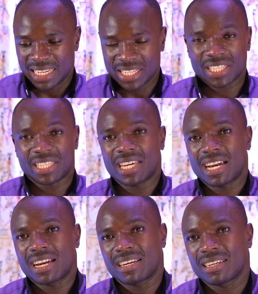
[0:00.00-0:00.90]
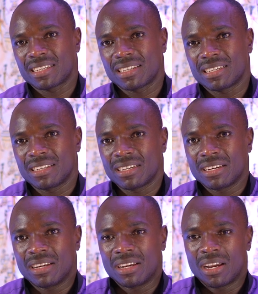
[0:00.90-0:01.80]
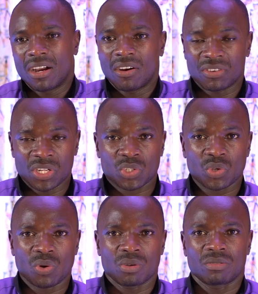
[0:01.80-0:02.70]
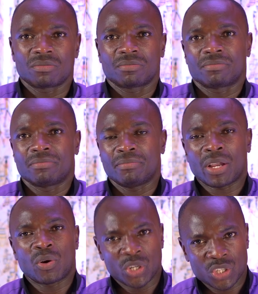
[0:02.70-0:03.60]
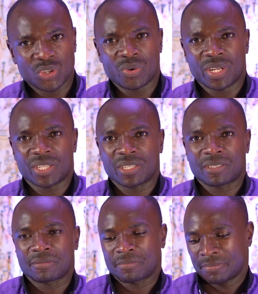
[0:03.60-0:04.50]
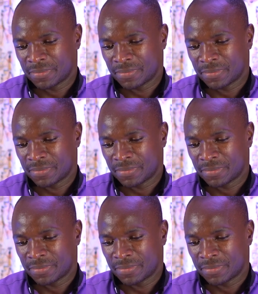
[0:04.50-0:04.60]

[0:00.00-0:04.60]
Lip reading: a teacher of the soul by God's grace.